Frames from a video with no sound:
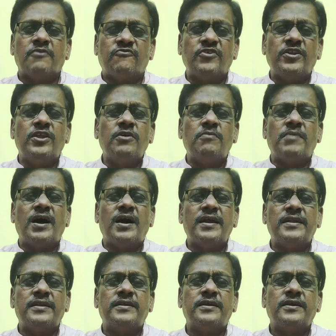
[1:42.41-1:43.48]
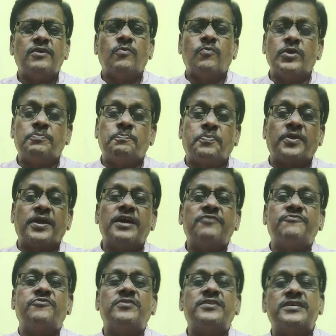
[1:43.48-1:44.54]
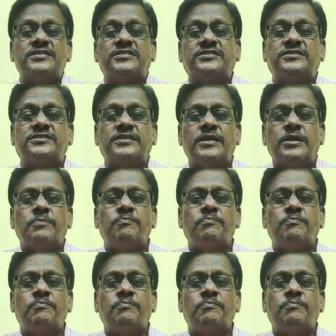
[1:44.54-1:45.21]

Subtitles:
Fill your mind with prayerfulness.